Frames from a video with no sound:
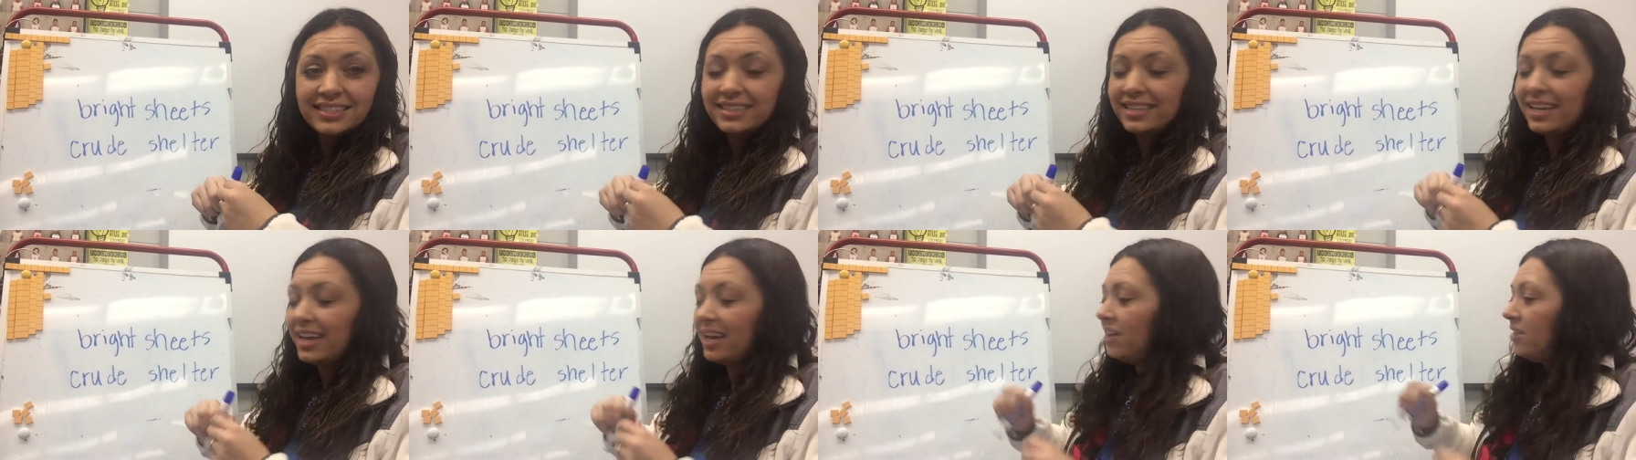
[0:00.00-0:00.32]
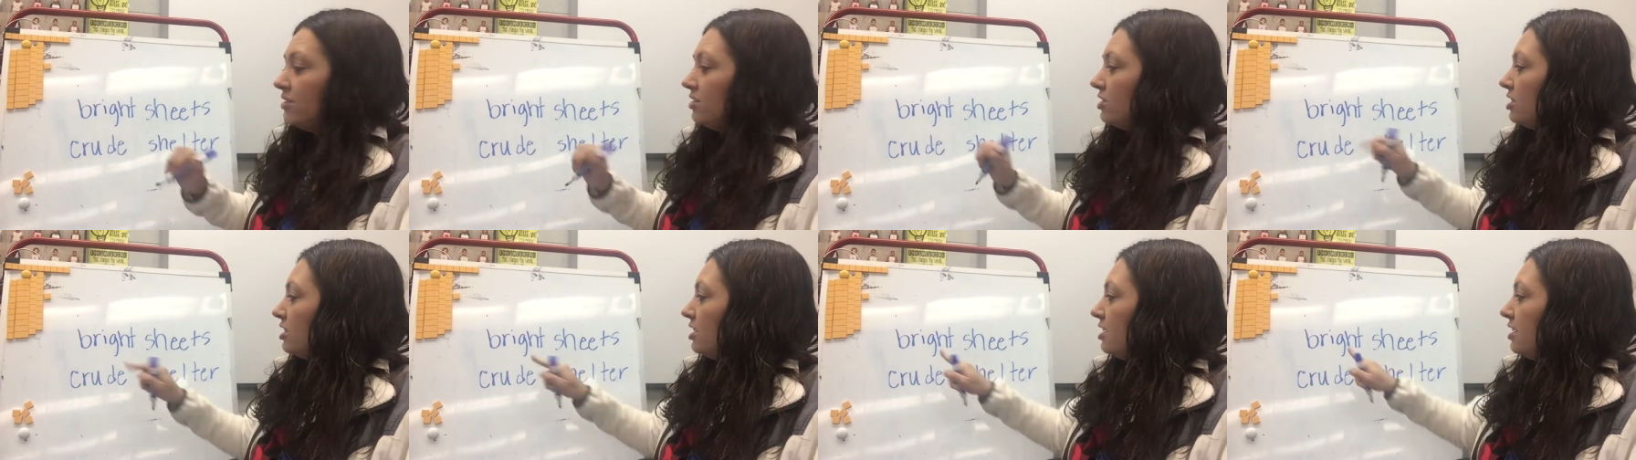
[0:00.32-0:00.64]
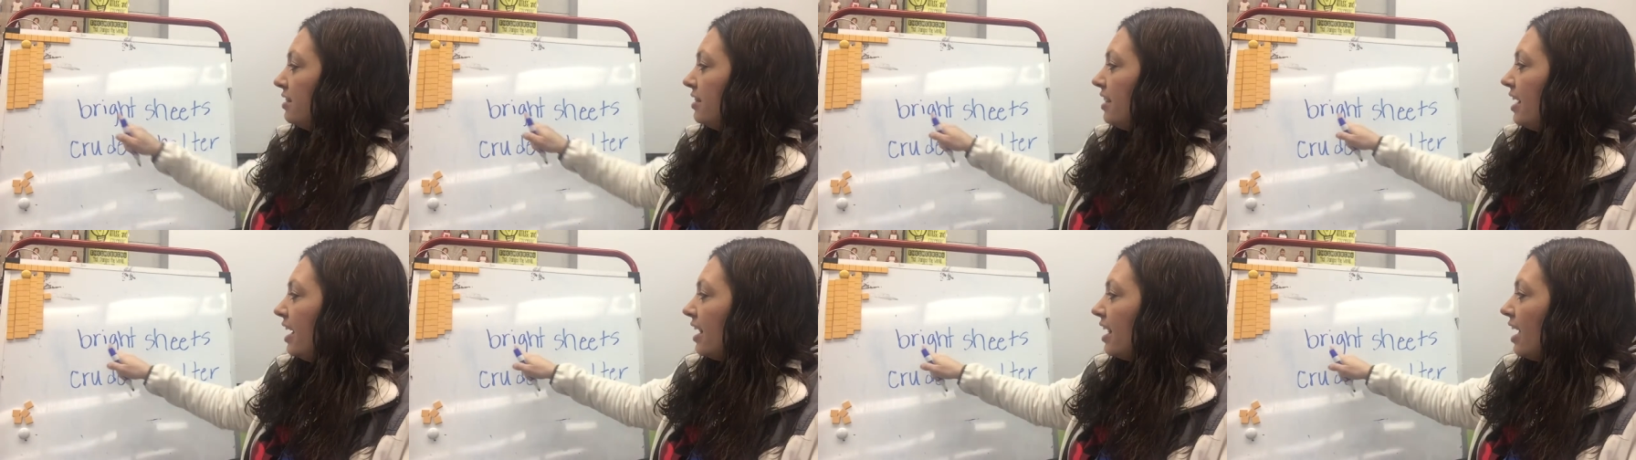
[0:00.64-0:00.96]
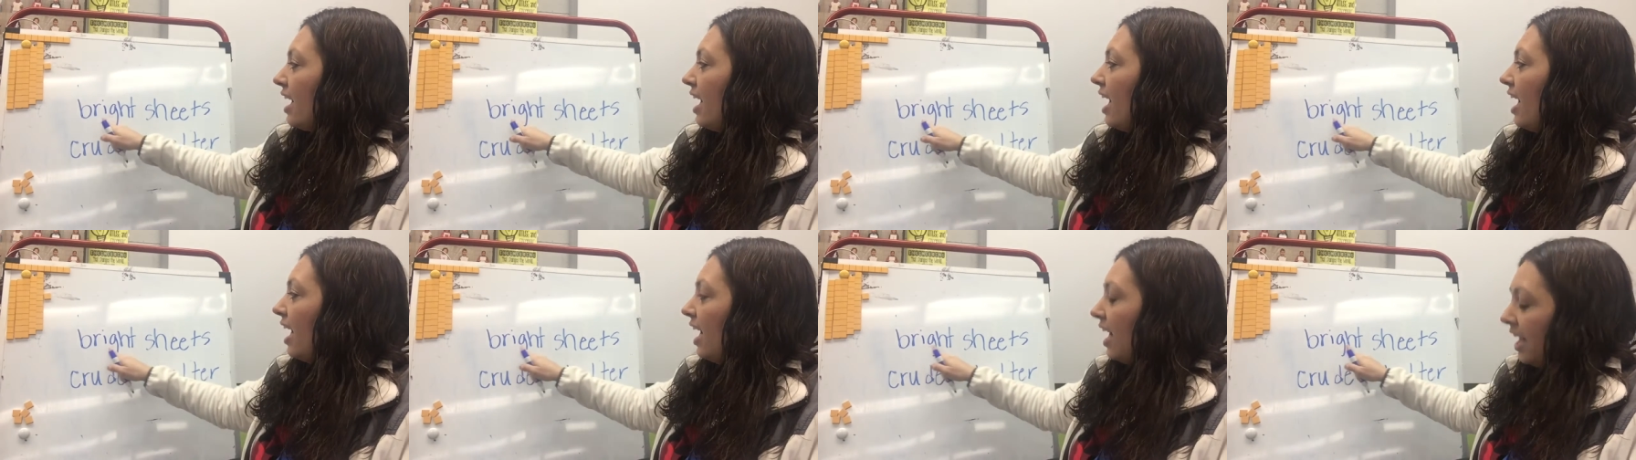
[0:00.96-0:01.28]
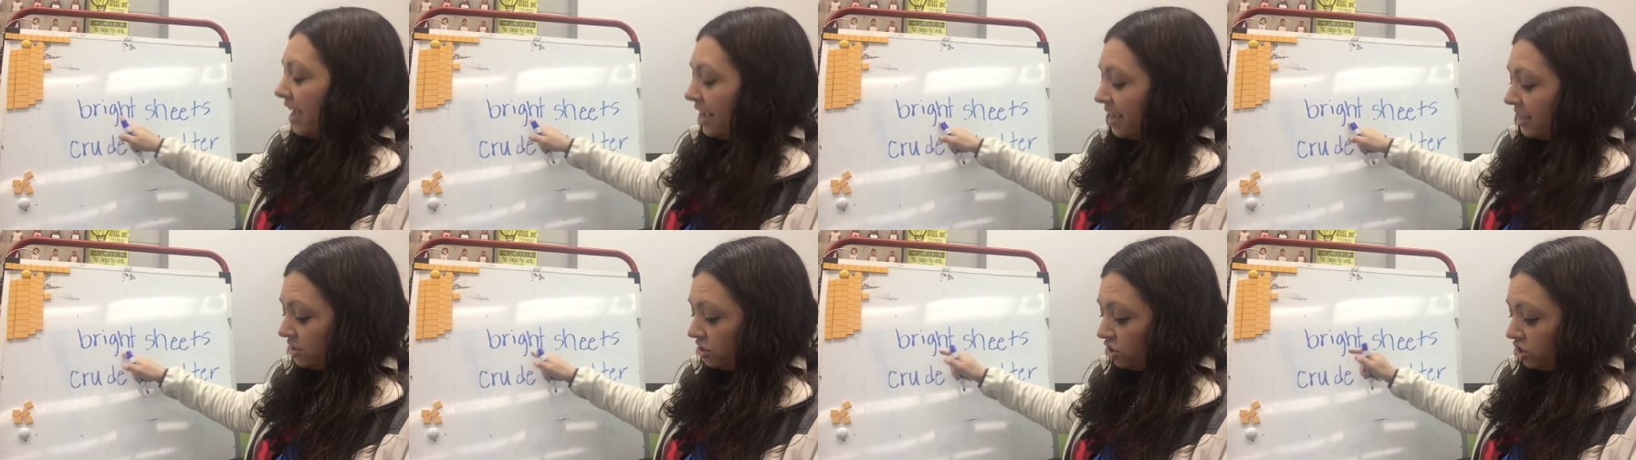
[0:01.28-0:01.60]
sound, that
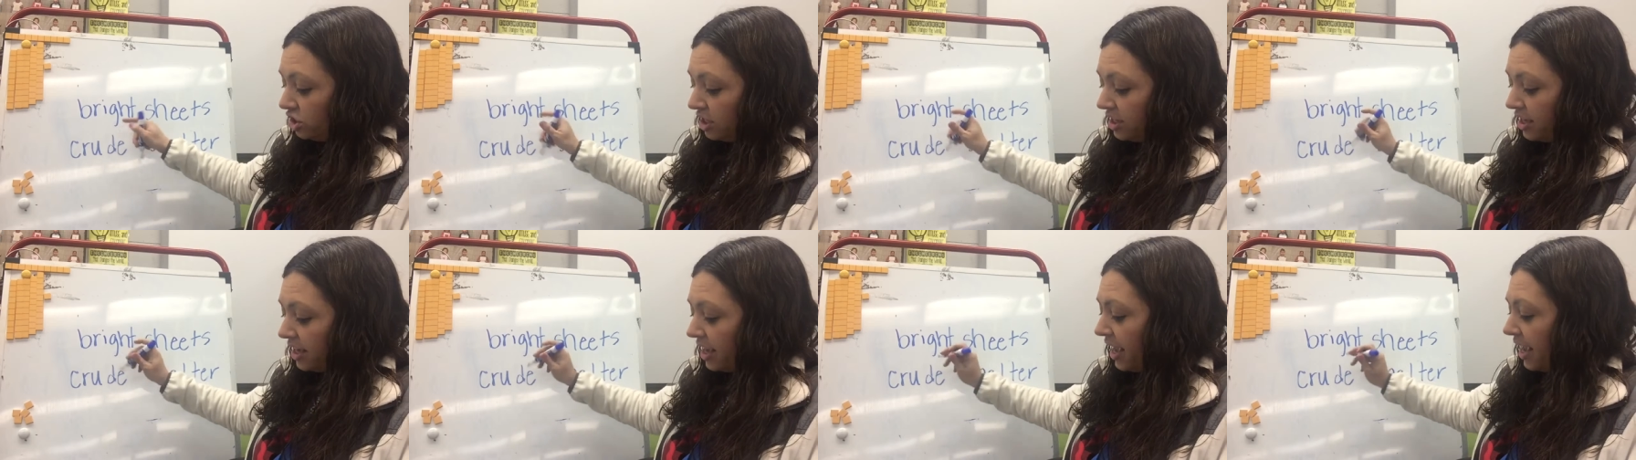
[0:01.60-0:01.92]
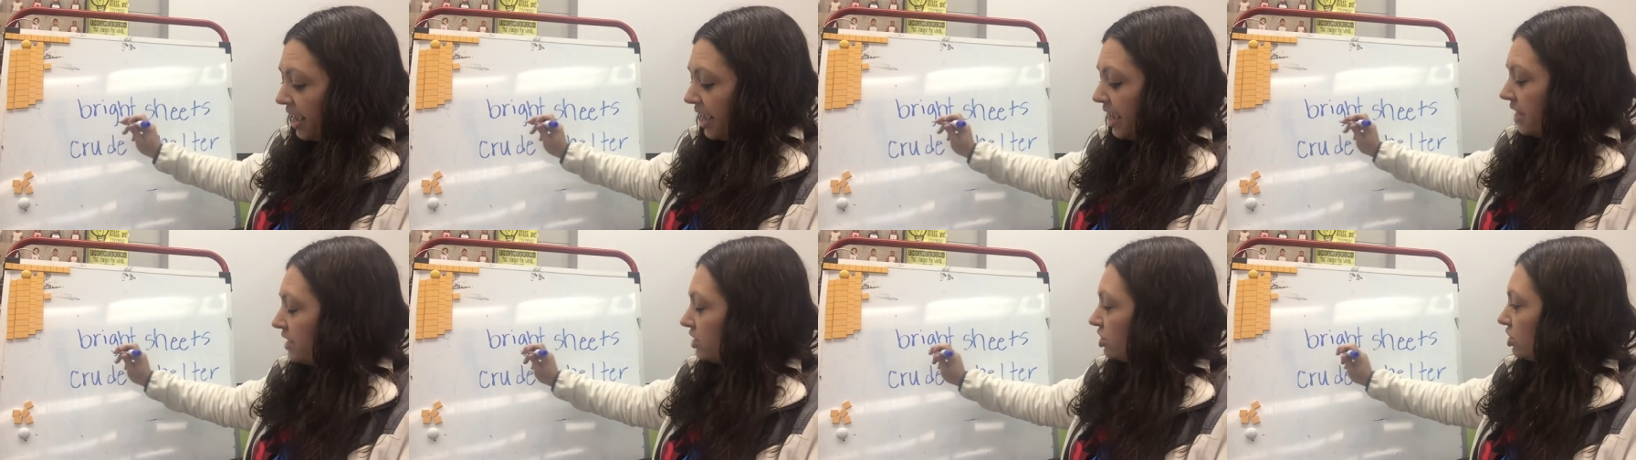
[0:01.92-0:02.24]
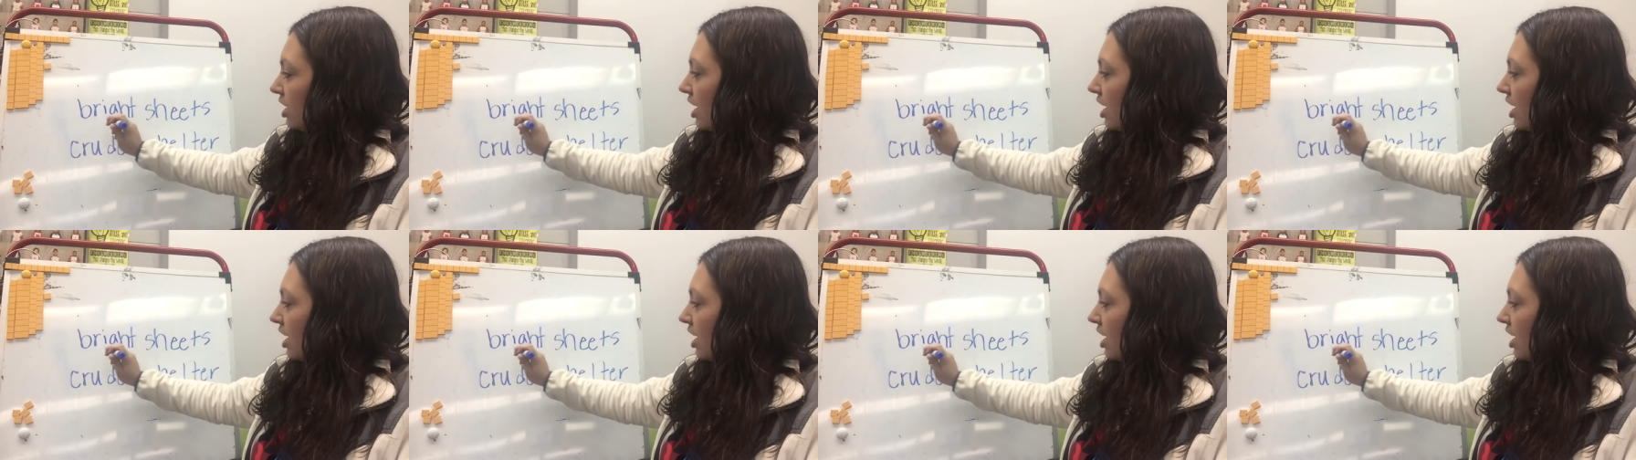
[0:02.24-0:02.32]
I-G-H.